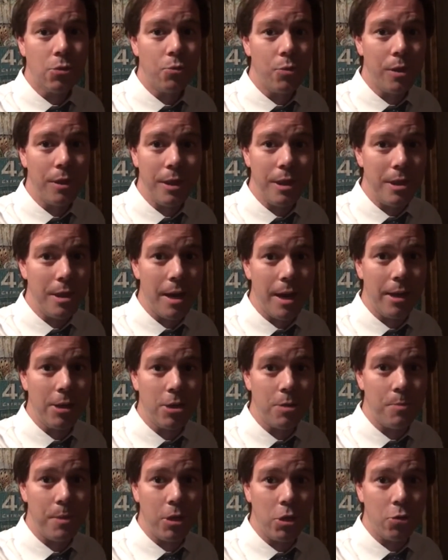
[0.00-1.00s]
really not
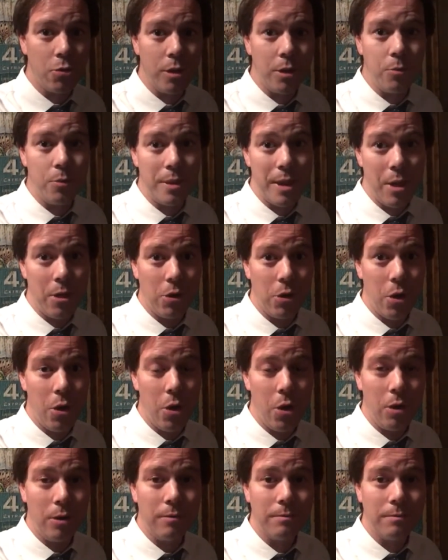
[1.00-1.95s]
to be treated with alcohol.